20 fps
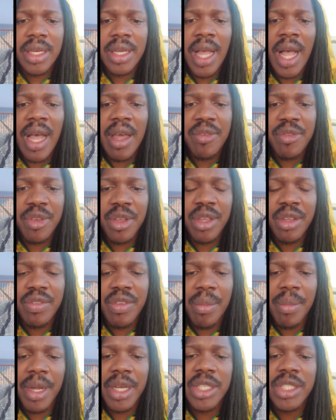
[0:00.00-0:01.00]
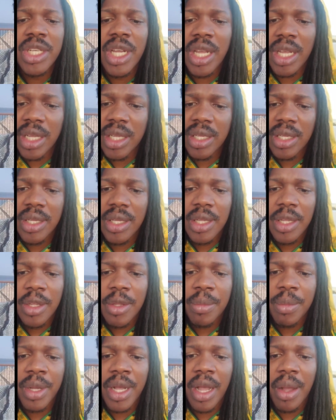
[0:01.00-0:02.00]
it hard to give them a check.
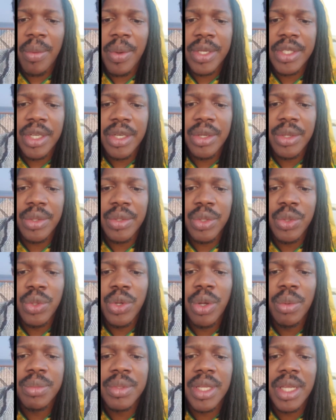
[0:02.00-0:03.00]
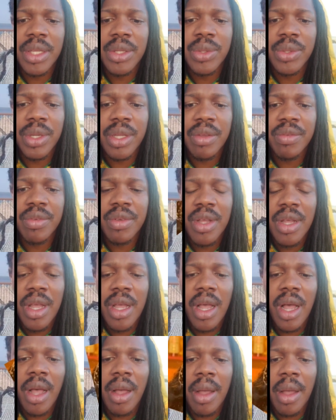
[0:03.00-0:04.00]
Because I watch her now, you come and you give
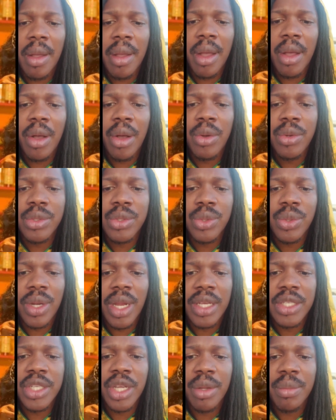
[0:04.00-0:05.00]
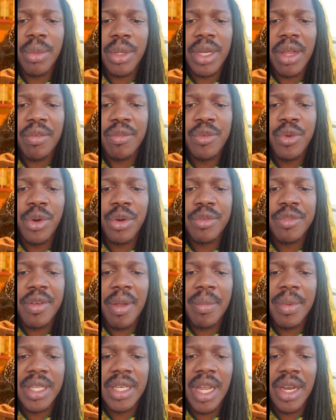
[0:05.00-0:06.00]
a, a, a household a check, but a four
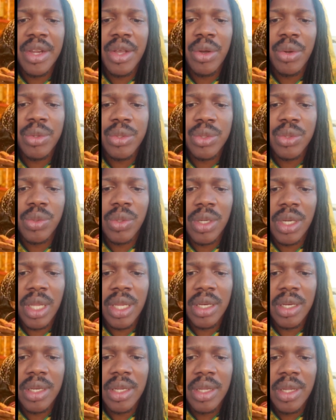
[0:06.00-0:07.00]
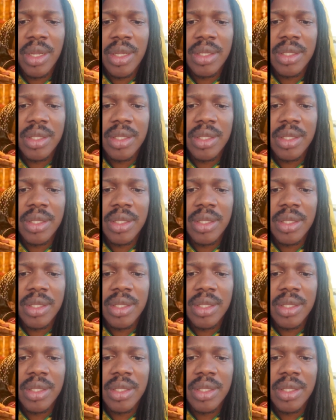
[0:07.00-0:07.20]
family in the household then.